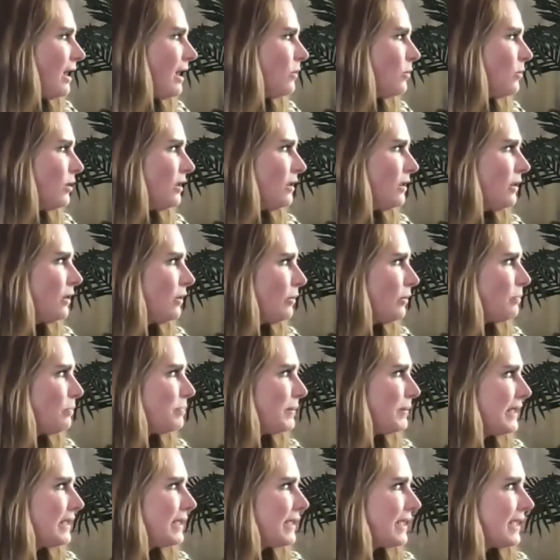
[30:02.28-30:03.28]
will
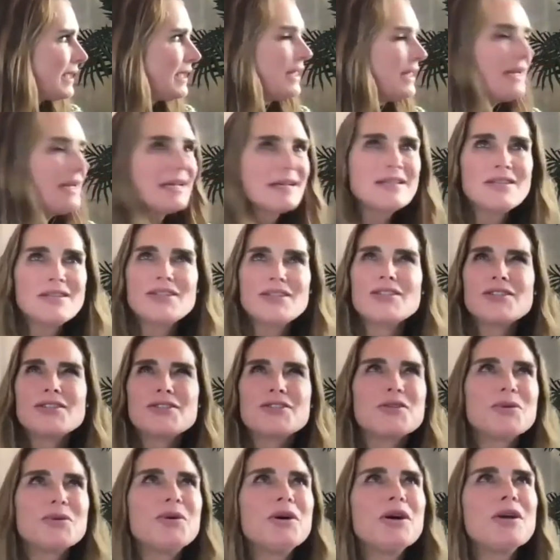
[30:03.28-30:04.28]
begin a
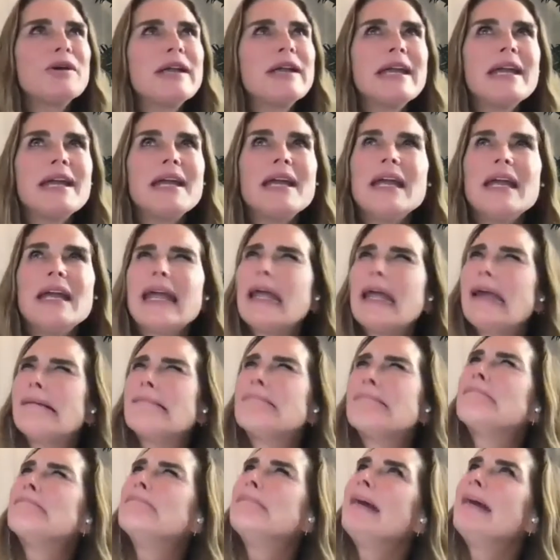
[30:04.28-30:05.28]
story
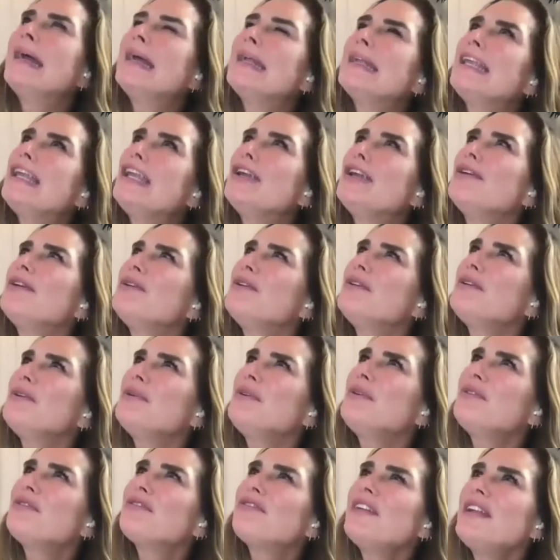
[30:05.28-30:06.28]
and
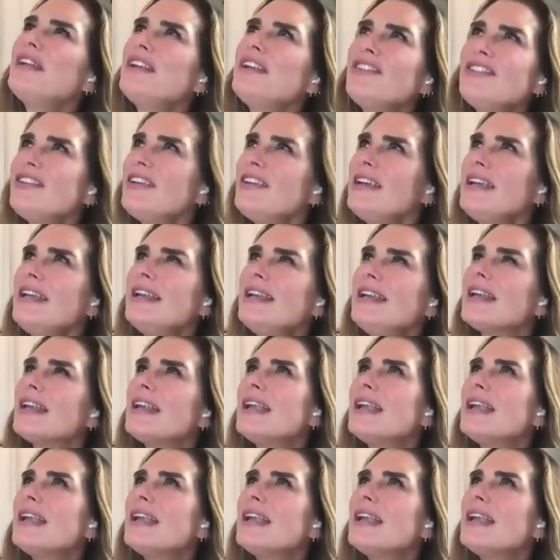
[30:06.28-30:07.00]
you finish it.